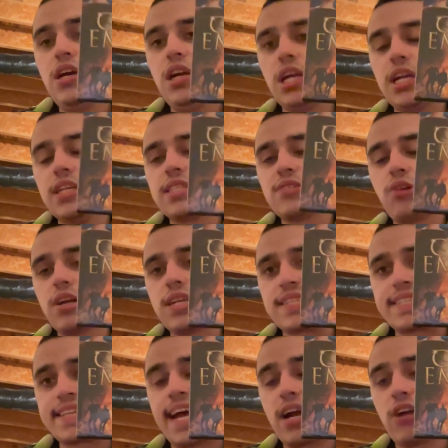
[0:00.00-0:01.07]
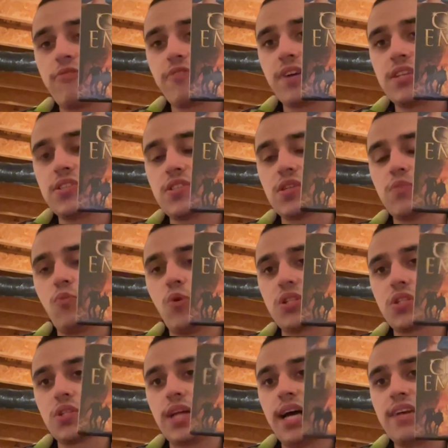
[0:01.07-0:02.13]
he's trying to sacrifice someone's
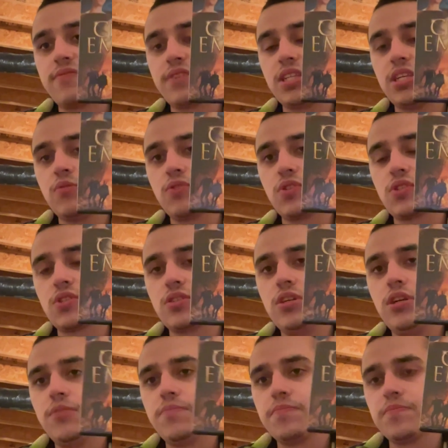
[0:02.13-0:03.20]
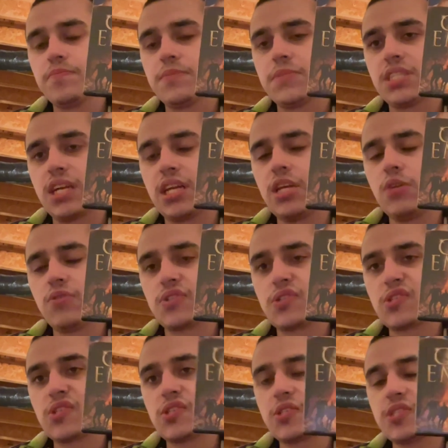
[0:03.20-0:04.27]
life and he was he was
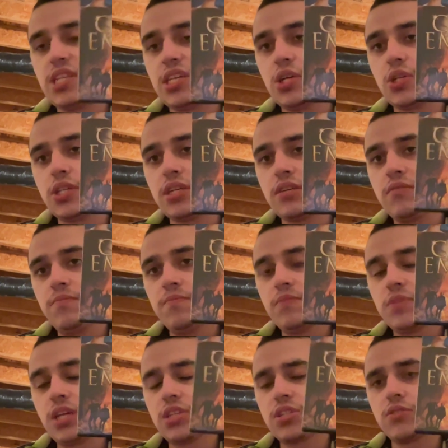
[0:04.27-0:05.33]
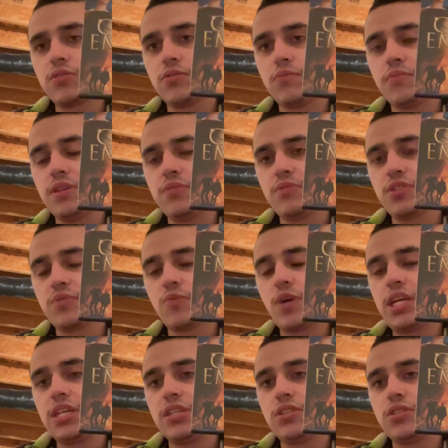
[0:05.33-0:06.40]
stealing. That's the main reason why
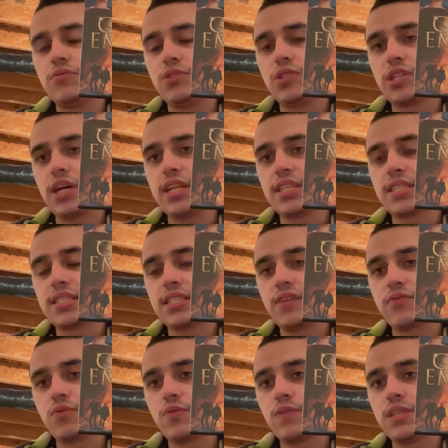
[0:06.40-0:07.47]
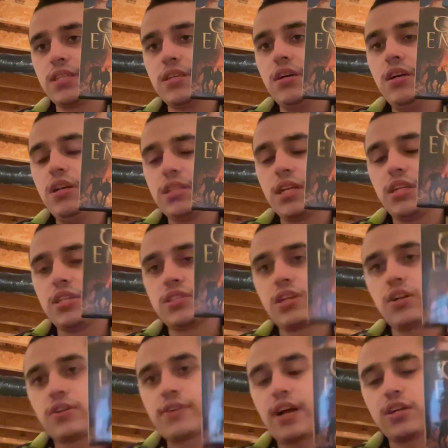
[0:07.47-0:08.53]
he signed his death warrant that his
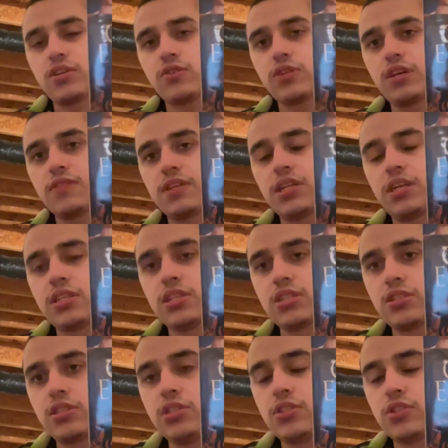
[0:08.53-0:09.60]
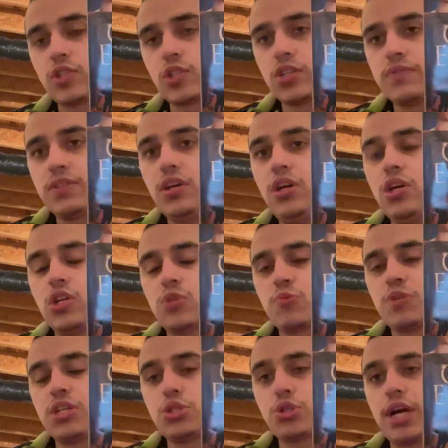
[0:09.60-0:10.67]
character got killed out that I think he deserved is when
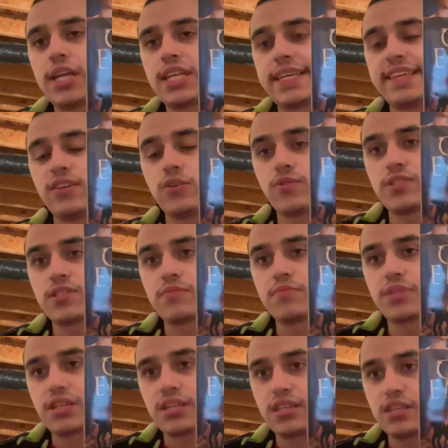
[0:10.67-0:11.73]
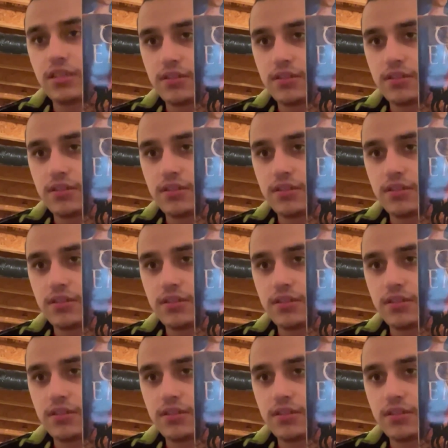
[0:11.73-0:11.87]
he tried to kill somebody